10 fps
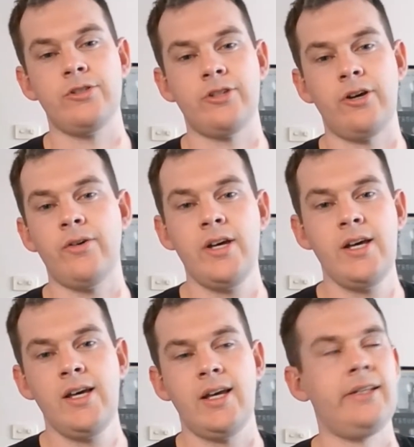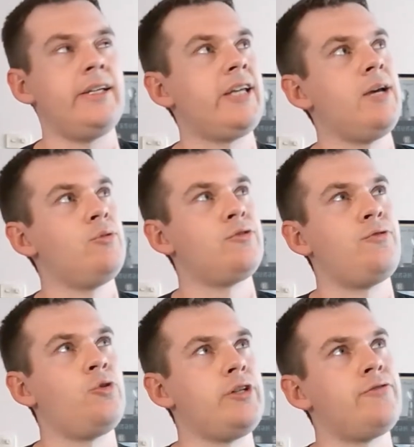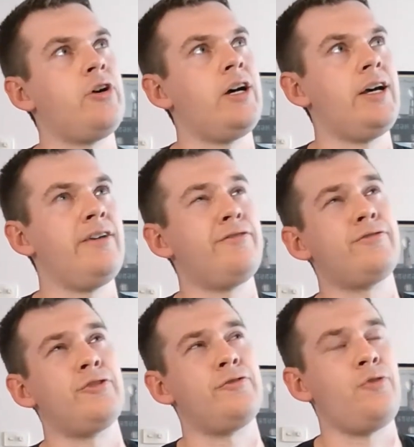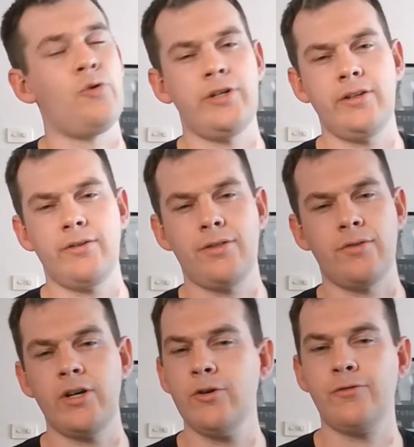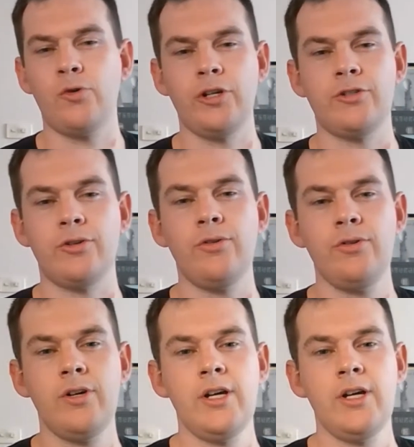So, and that game was 45 to 43 or 42